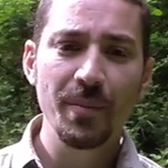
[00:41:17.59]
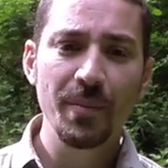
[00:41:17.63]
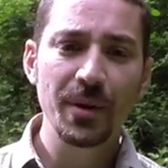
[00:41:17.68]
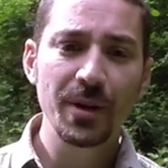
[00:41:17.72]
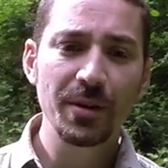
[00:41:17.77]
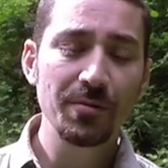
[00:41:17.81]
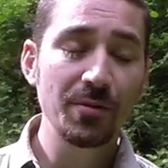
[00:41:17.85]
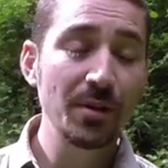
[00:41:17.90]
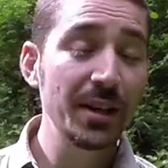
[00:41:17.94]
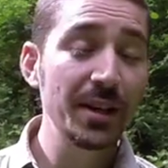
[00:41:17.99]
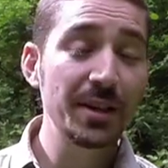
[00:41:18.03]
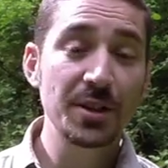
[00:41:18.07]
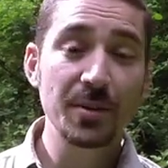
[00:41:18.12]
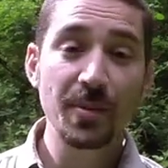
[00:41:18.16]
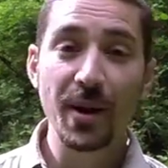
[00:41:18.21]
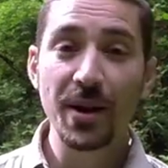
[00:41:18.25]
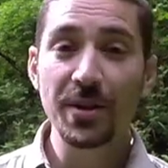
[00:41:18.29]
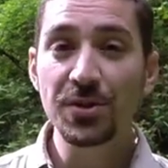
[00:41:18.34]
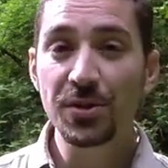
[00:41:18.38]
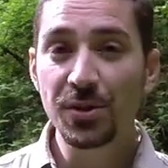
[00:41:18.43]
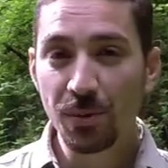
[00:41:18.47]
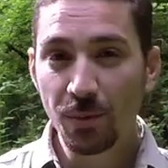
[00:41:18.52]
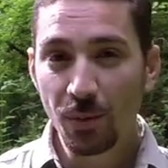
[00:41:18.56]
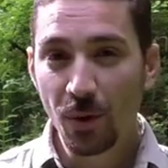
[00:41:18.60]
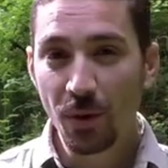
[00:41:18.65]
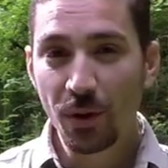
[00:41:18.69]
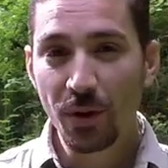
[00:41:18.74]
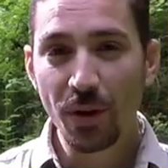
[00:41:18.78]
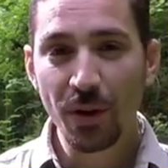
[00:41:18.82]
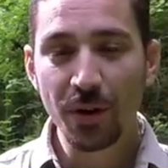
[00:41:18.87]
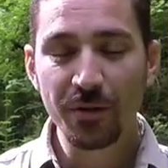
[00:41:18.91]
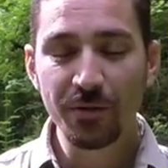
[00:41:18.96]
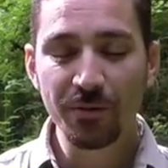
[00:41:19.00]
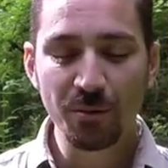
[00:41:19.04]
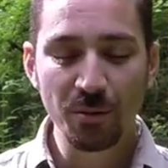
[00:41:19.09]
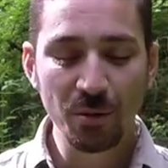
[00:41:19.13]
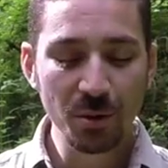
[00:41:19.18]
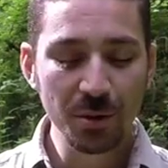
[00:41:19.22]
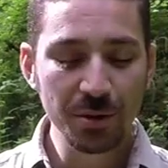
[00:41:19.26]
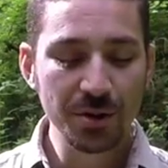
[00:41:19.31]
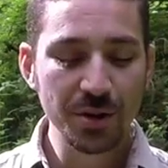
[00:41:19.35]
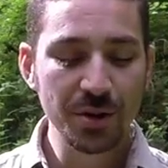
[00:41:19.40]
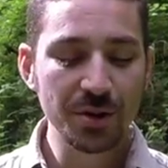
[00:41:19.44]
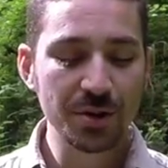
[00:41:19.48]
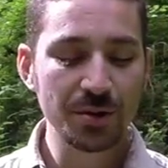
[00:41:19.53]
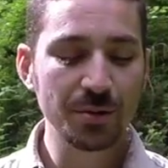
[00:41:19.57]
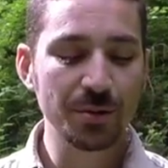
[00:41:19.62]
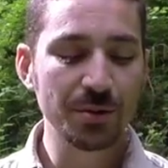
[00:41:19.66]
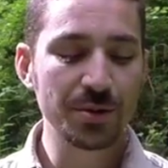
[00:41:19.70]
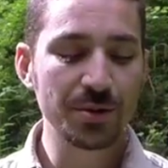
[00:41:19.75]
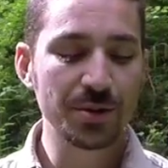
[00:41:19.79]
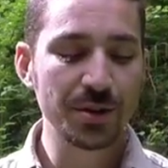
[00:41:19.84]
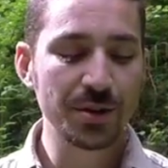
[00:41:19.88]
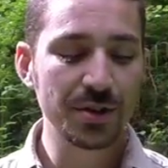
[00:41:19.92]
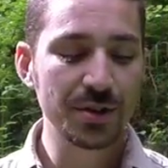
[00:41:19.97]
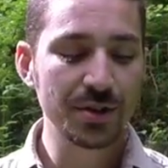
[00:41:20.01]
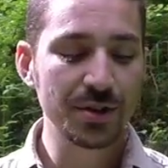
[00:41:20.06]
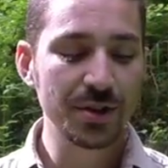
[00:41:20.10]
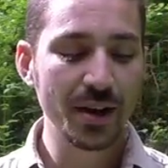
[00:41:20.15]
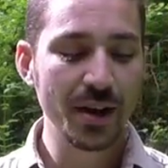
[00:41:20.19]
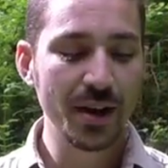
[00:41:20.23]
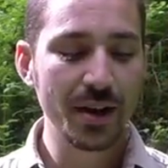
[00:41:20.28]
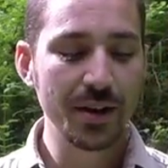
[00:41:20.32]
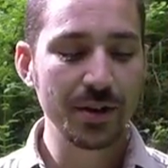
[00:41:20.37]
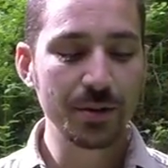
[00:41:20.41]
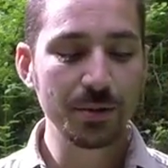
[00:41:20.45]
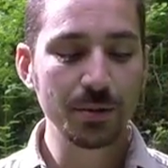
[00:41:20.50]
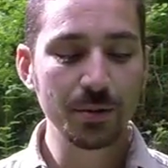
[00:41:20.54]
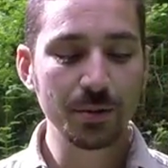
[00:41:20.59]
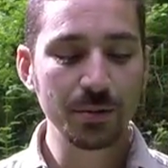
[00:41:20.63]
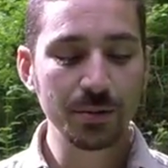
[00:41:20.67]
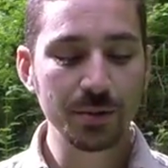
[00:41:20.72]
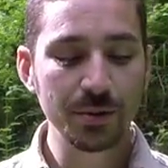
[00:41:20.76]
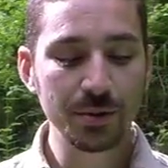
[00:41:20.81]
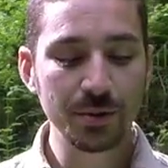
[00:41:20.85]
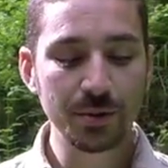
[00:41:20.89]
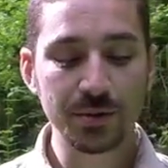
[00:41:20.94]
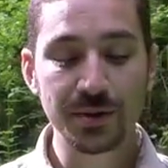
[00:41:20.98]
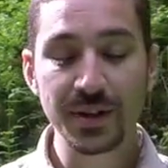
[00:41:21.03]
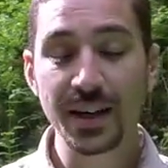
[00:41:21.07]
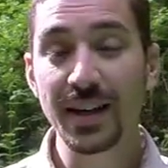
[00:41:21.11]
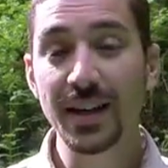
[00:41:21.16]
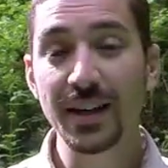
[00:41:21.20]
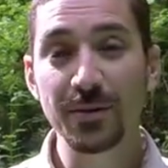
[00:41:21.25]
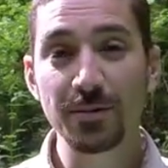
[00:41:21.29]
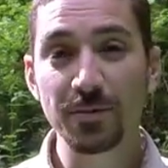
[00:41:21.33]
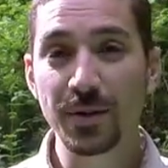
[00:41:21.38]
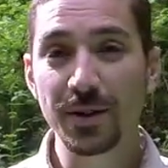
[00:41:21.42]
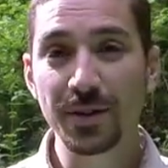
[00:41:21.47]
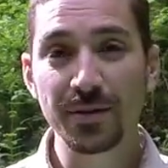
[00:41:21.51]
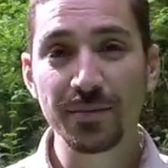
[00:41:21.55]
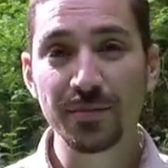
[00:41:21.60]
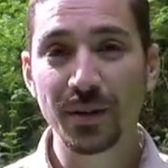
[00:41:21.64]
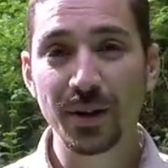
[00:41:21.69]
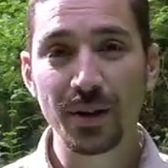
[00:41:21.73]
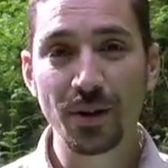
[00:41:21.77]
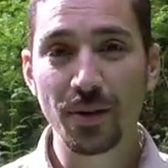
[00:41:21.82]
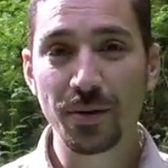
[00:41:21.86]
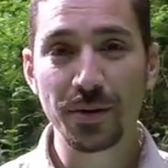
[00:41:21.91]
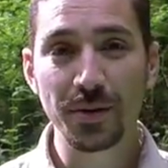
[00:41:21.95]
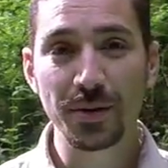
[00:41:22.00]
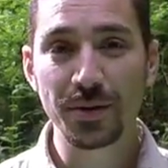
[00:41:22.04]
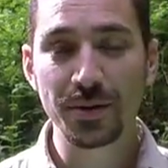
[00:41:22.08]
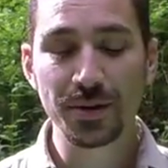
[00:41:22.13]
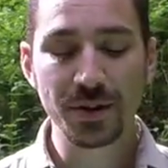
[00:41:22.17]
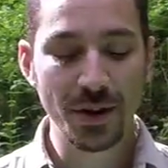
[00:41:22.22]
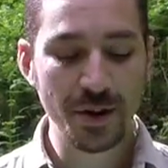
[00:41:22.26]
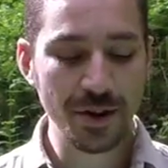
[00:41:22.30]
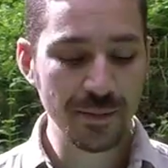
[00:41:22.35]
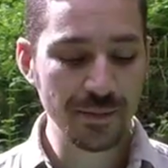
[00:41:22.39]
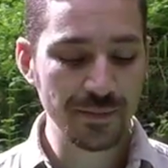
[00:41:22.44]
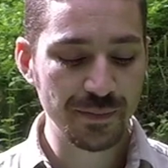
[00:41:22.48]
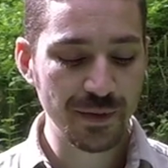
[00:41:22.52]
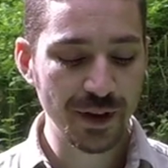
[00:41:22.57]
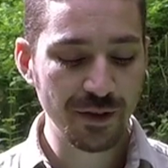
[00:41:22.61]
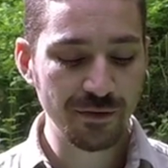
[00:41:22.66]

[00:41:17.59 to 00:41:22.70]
But it really depends on what kind of water sources you're dealing with a lot of the time.